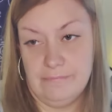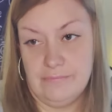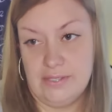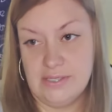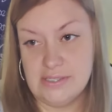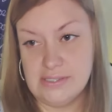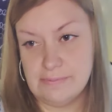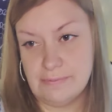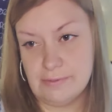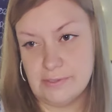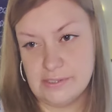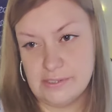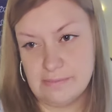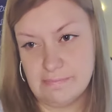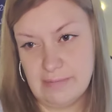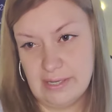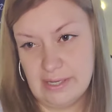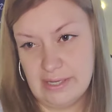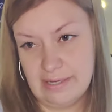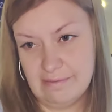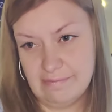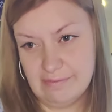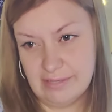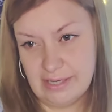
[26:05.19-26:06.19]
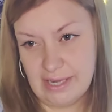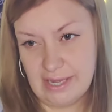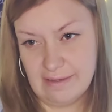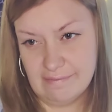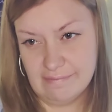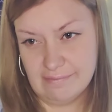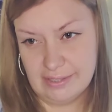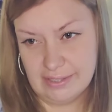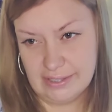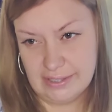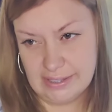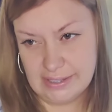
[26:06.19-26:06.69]
this person may even
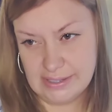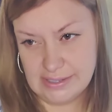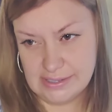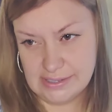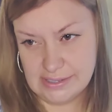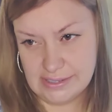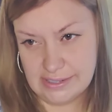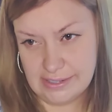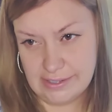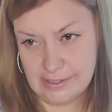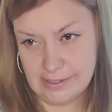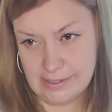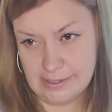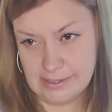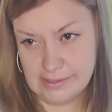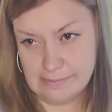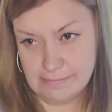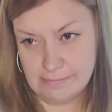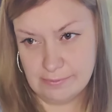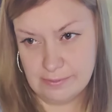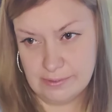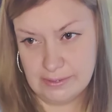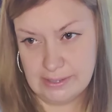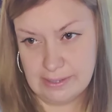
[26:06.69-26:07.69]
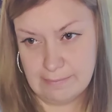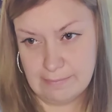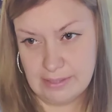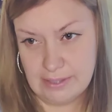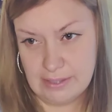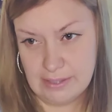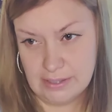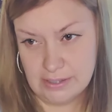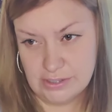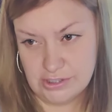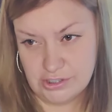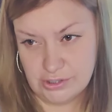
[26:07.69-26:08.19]
have like insecurities, but they may
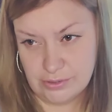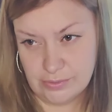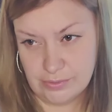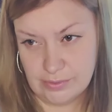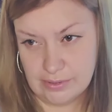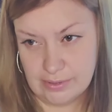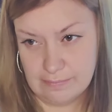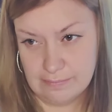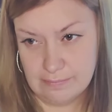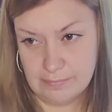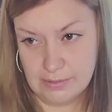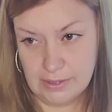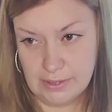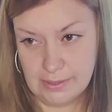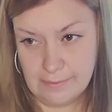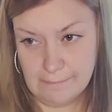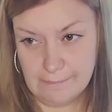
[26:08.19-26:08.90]
not show them.